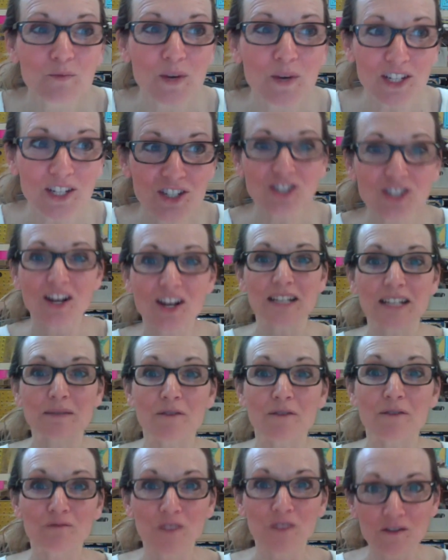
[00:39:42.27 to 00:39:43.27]
we just
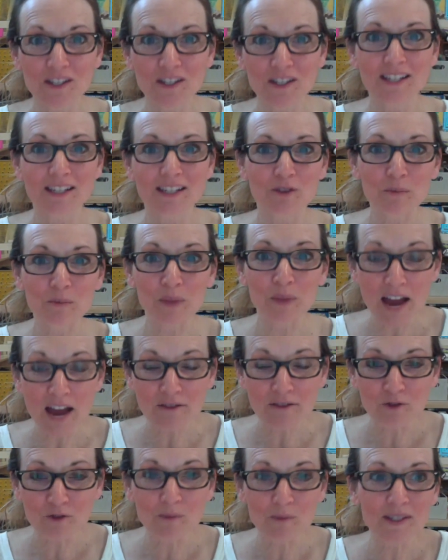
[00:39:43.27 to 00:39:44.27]
talked about 15 different
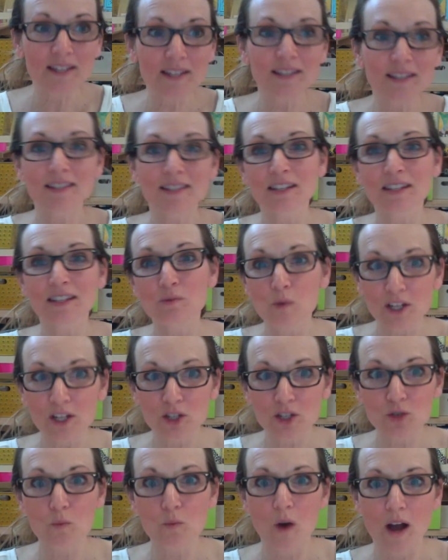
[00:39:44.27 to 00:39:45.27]
platforms. Let's see
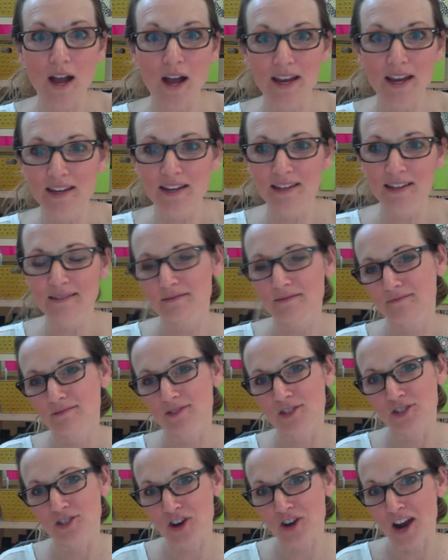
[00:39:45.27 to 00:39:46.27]
which one
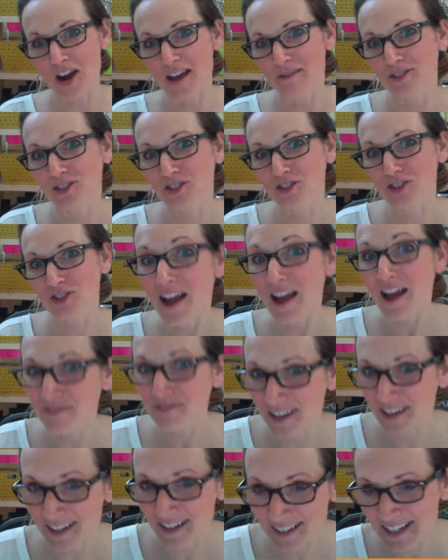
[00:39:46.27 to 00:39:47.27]
drives
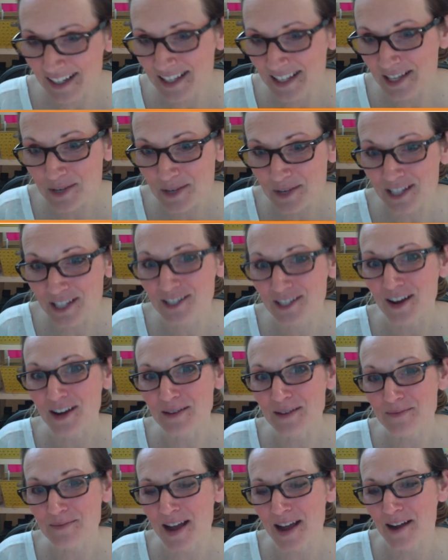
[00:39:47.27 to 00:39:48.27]
traffic, and then we could
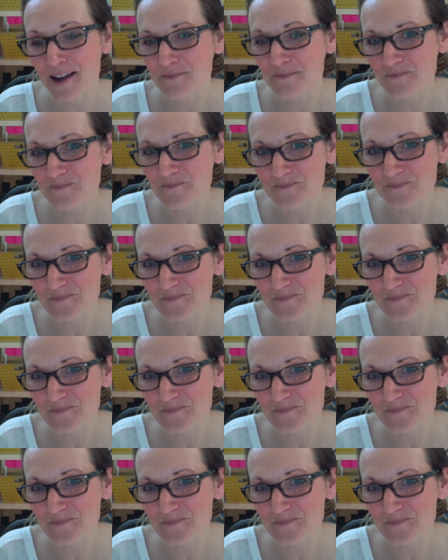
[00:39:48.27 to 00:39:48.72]
talk about